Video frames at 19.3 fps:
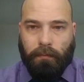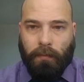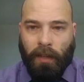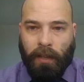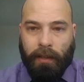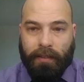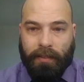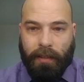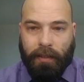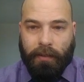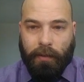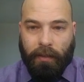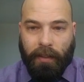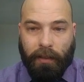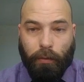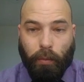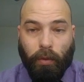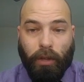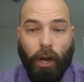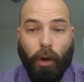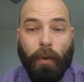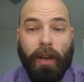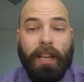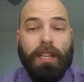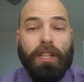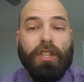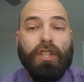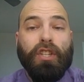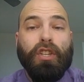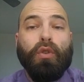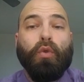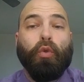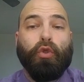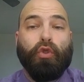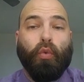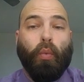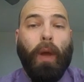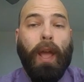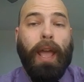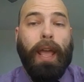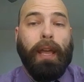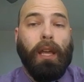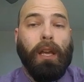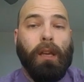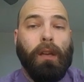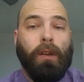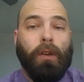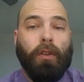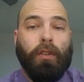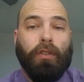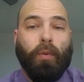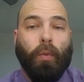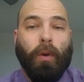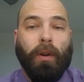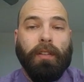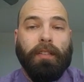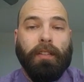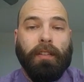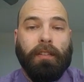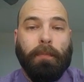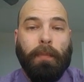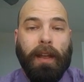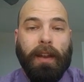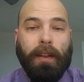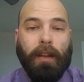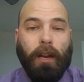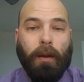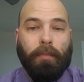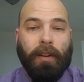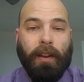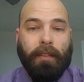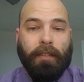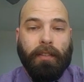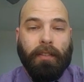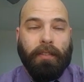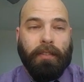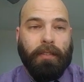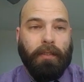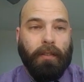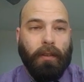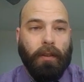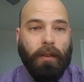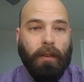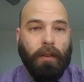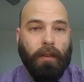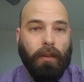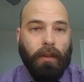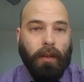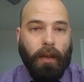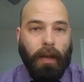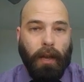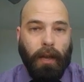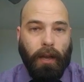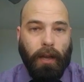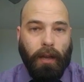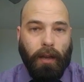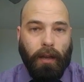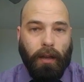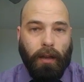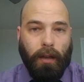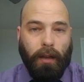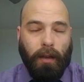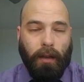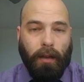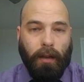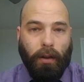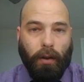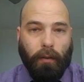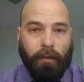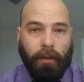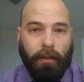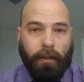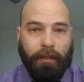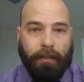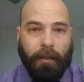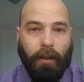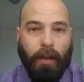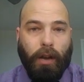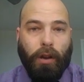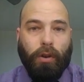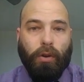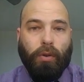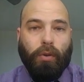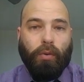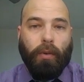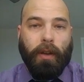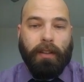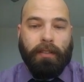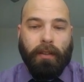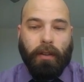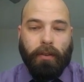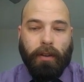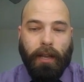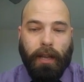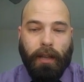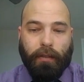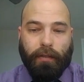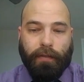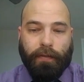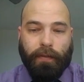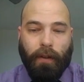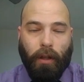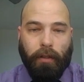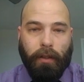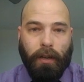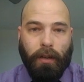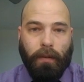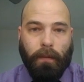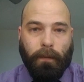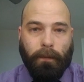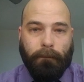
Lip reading: Because this will go a huge way towards expanding our presence over on the side. Oh, Edirne has fallen.